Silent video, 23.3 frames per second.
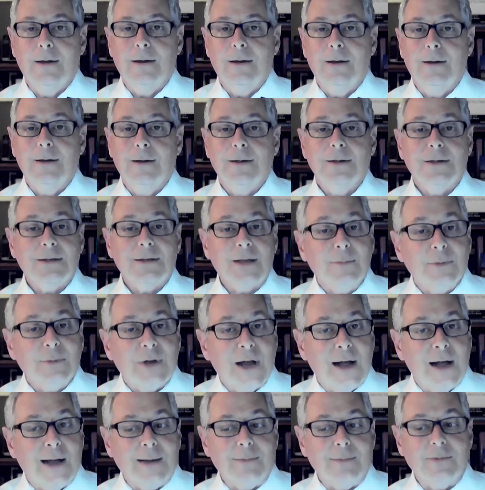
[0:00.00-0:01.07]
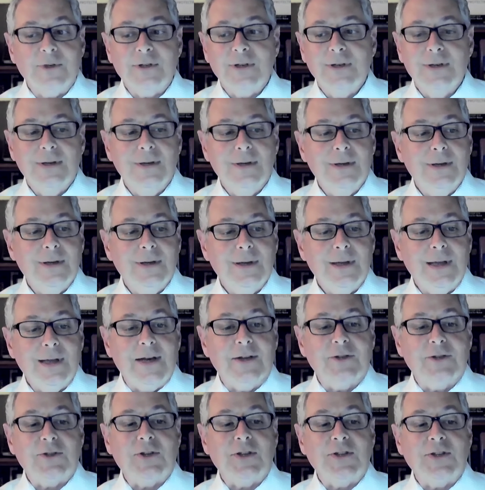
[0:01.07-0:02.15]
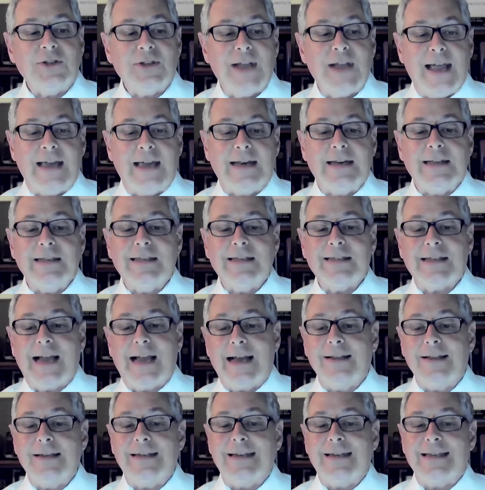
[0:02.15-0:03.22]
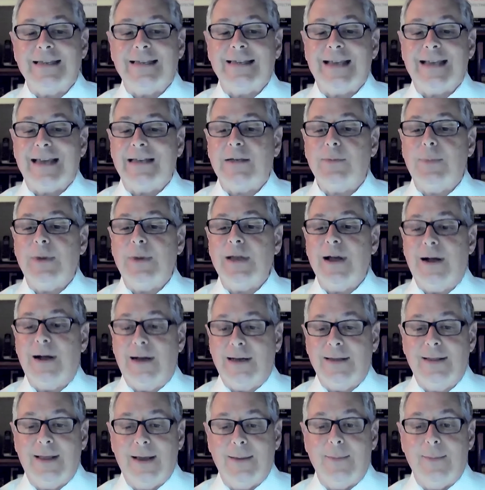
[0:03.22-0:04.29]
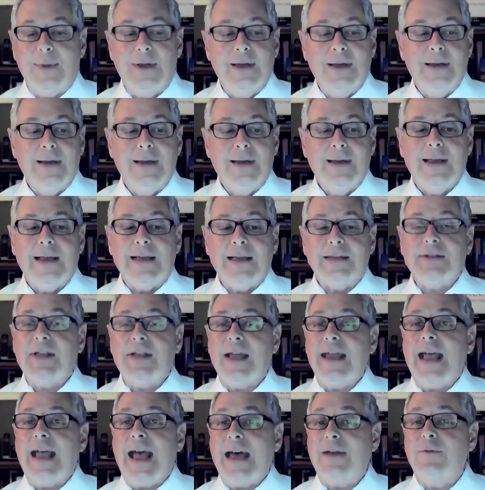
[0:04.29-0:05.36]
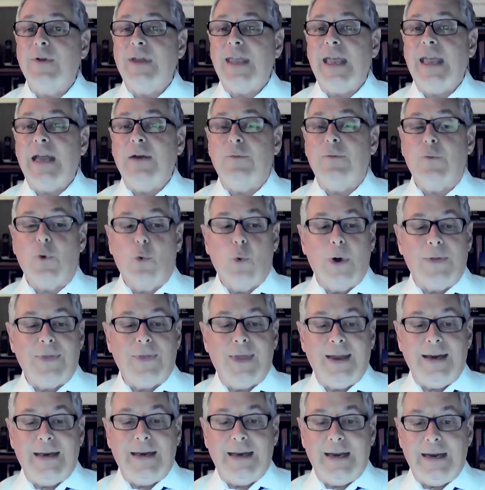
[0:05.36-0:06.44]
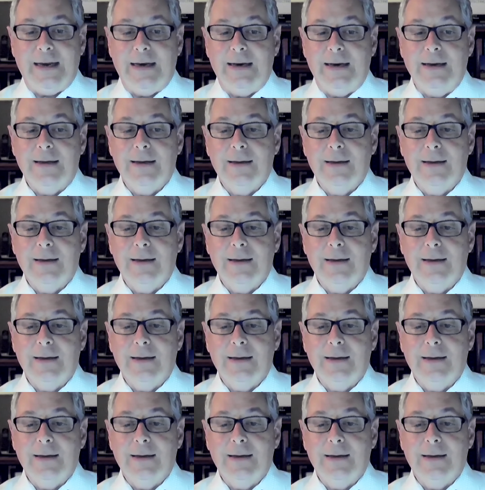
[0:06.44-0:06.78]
Sometimes it is to stand in silent assent behind them as they advocate for what they need,